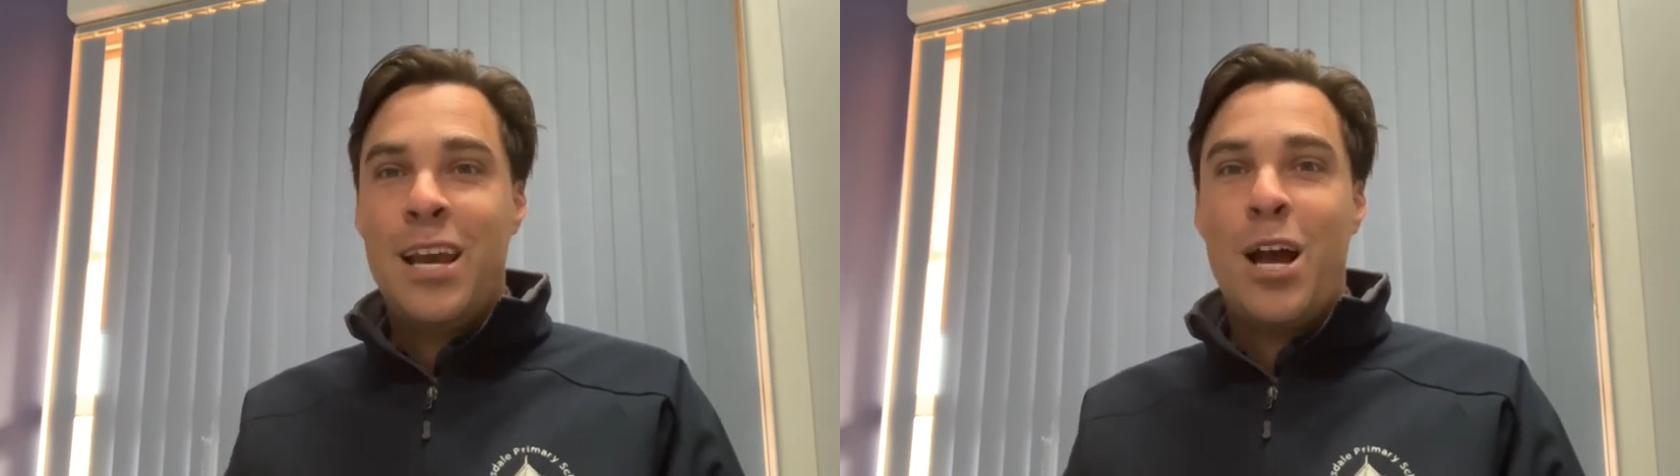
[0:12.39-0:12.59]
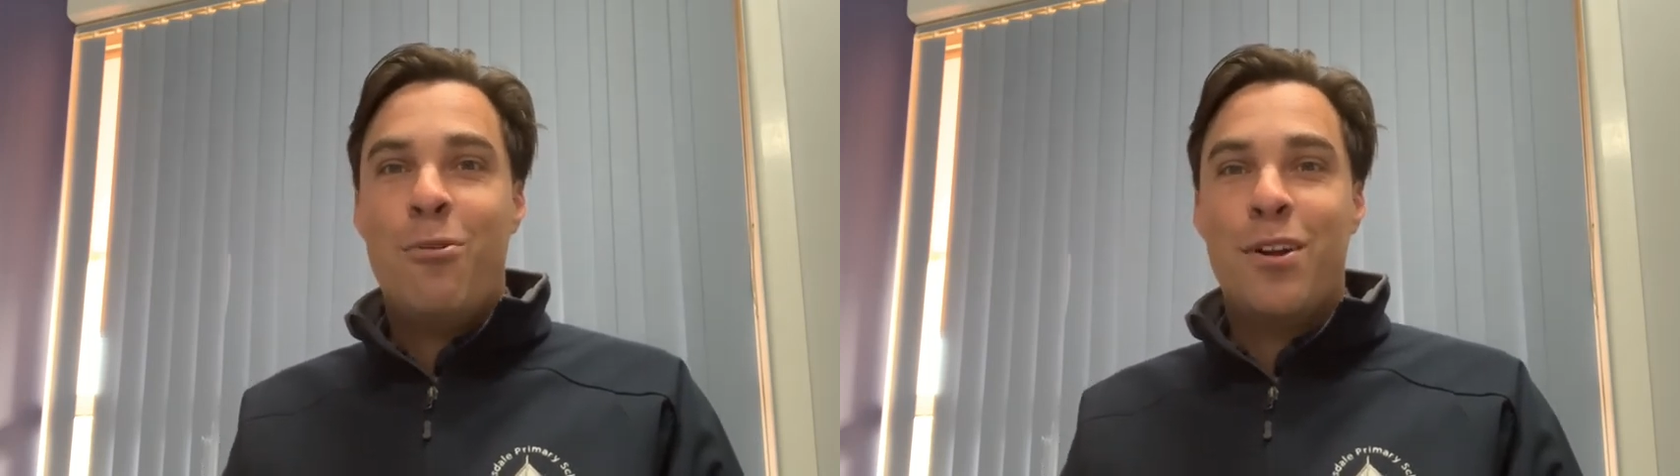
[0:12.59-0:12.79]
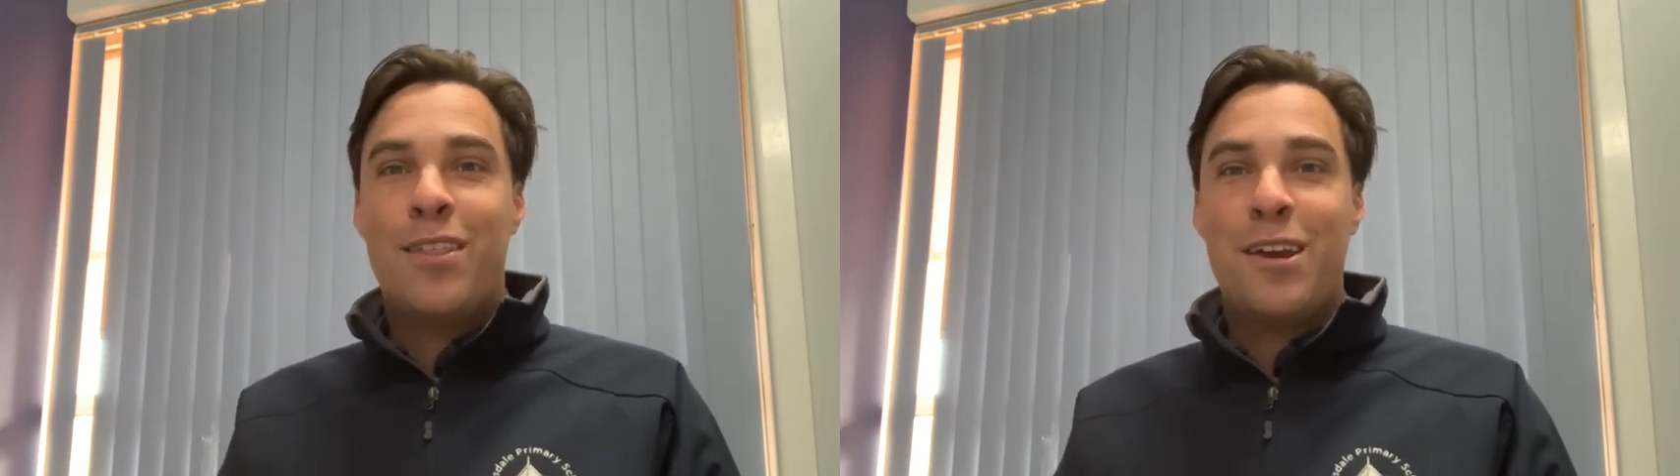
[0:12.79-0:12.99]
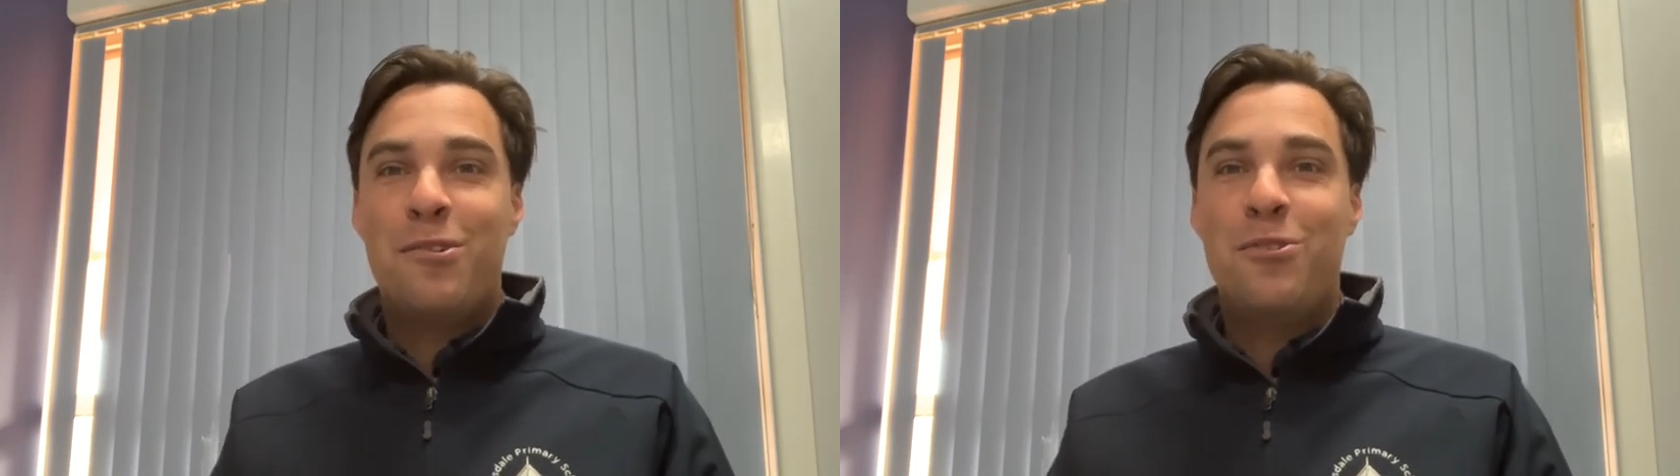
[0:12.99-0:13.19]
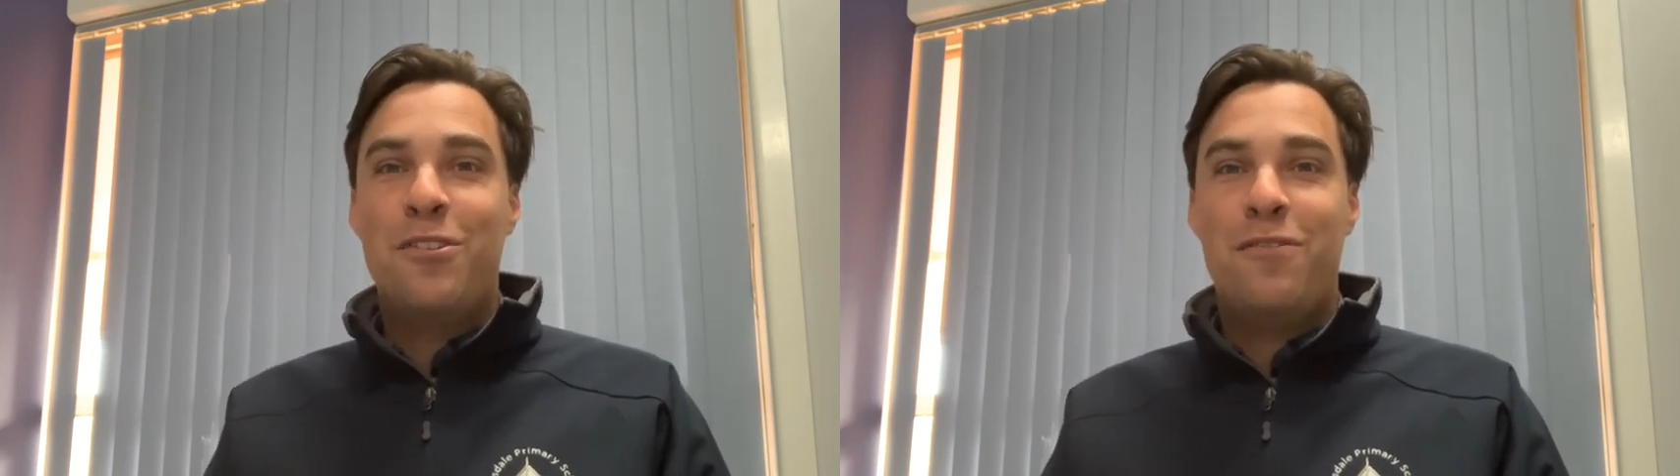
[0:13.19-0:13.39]
I want to thank
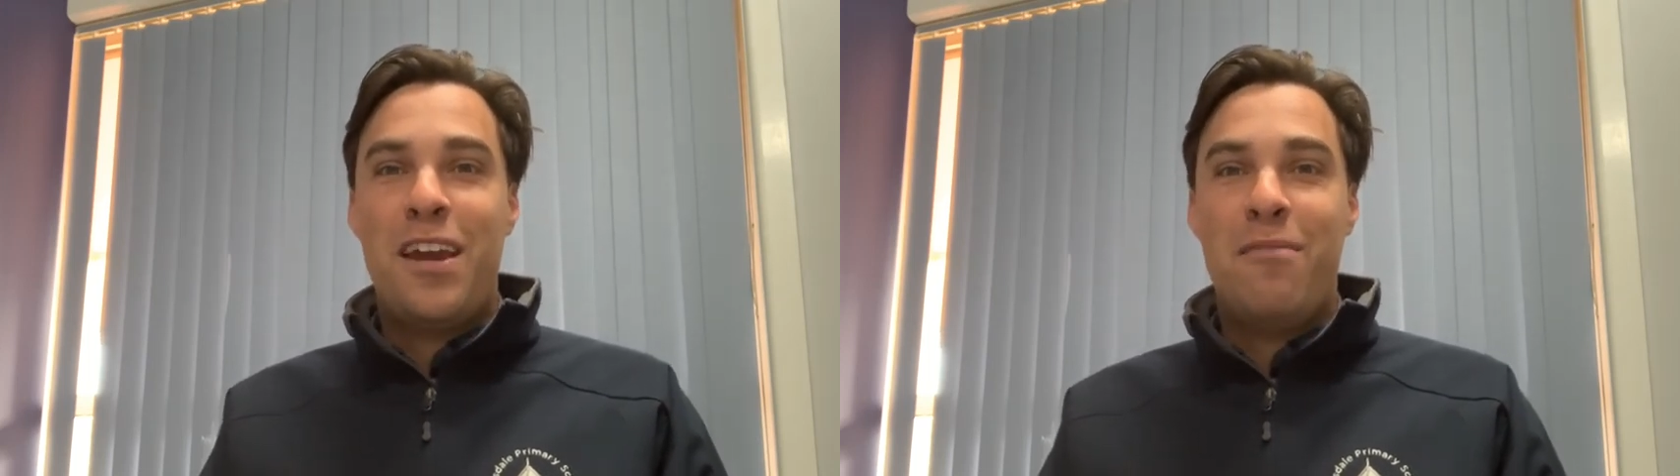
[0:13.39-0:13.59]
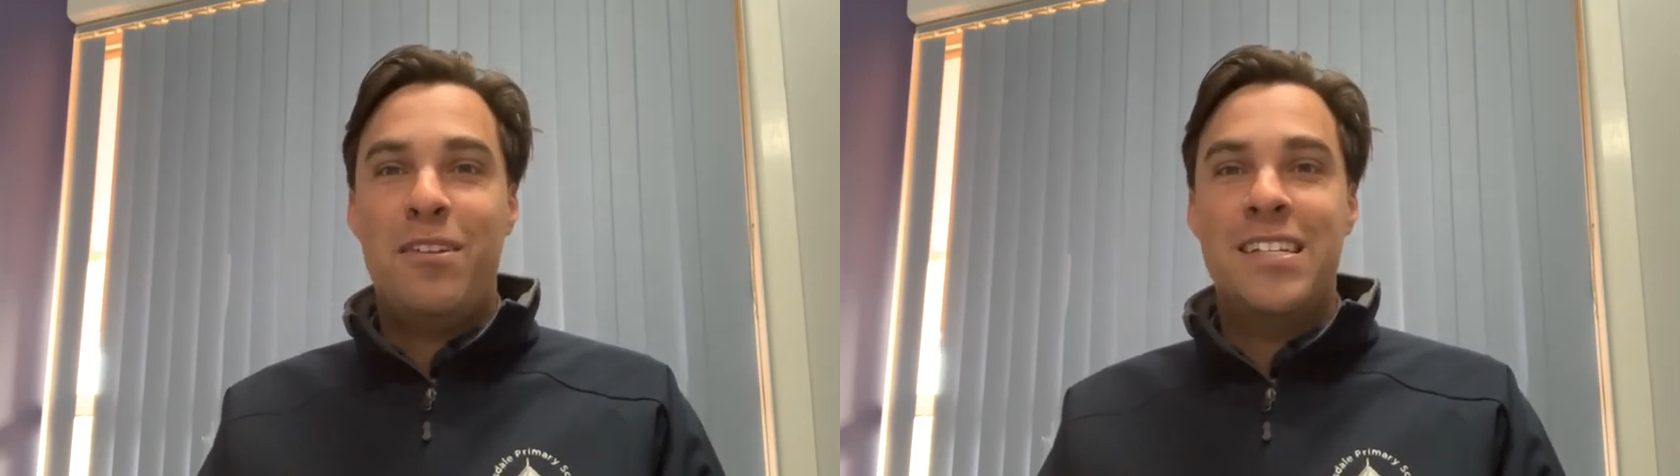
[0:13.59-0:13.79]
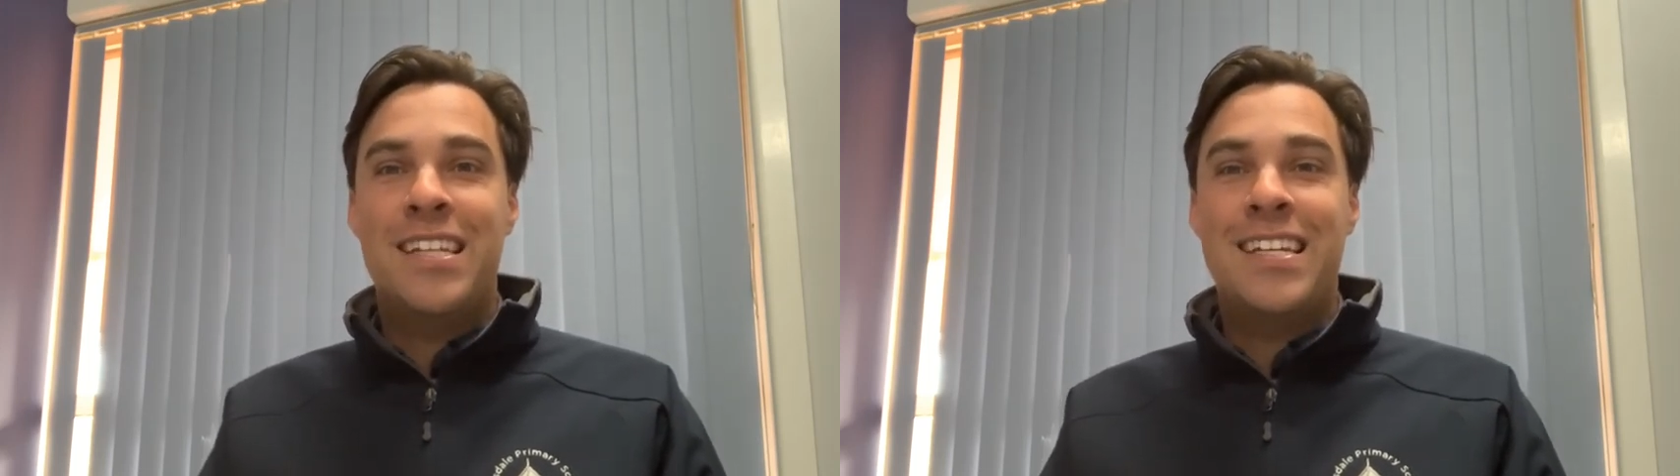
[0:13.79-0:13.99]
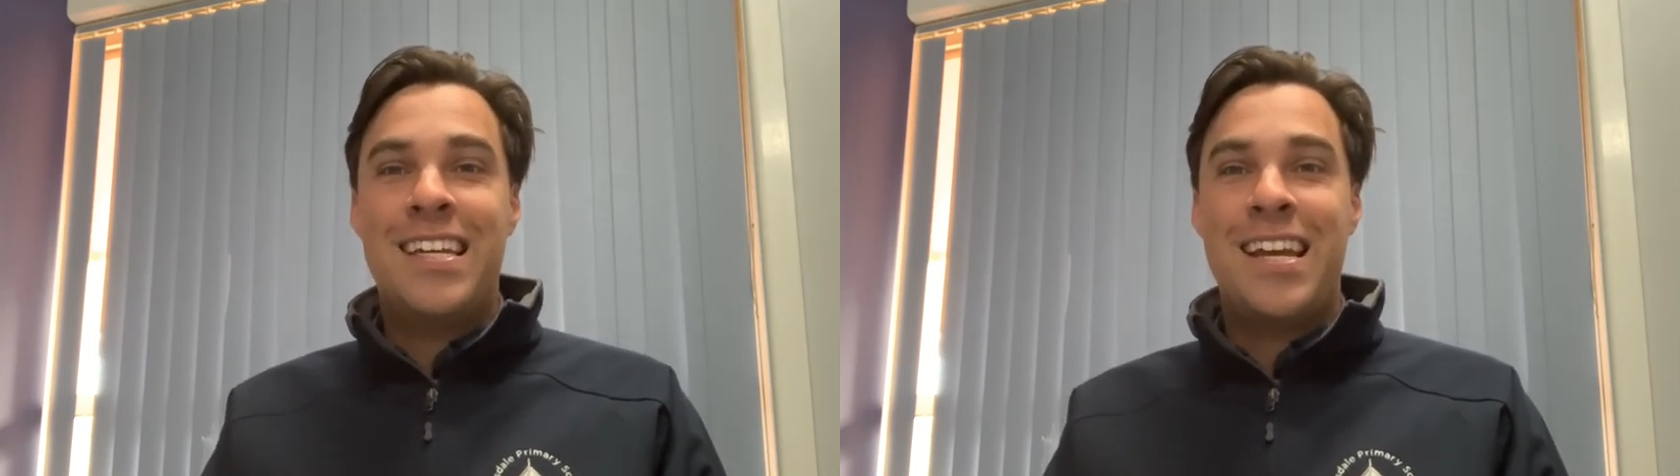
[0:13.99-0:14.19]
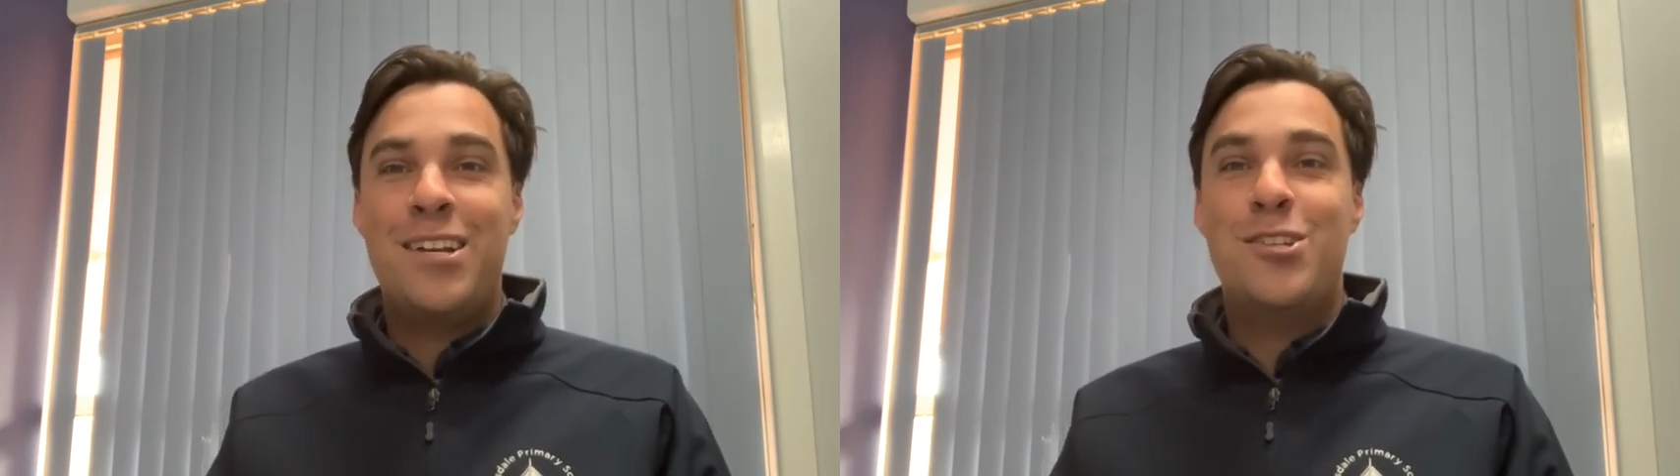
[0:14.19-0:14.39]
all the families that
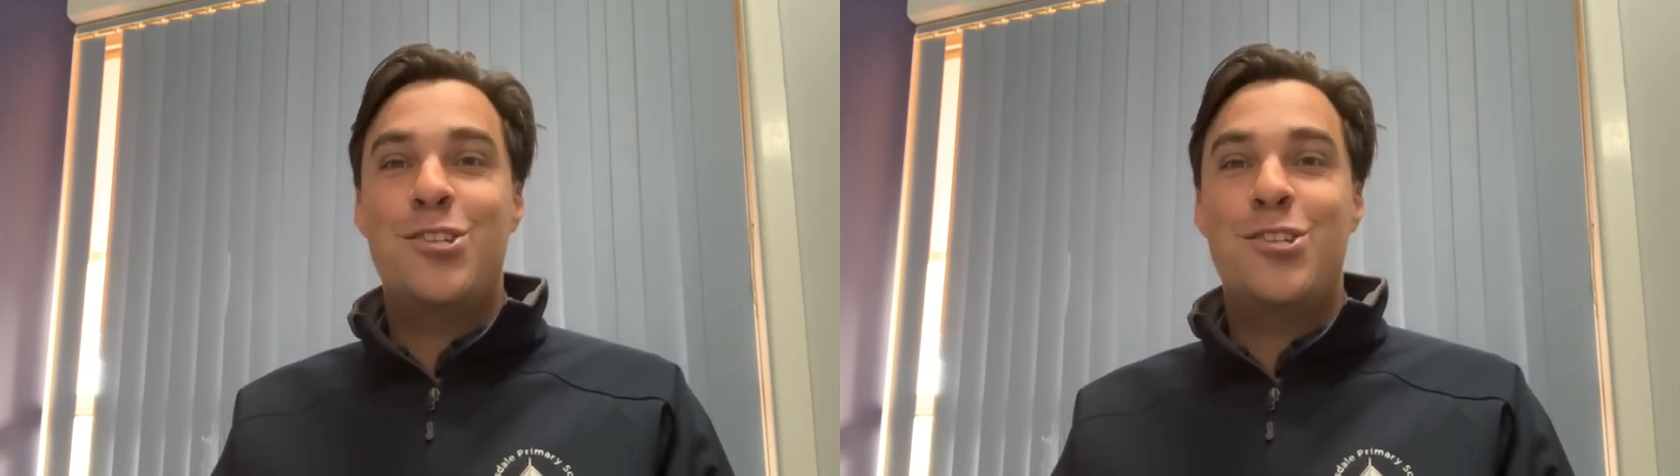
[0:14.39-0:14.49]
attended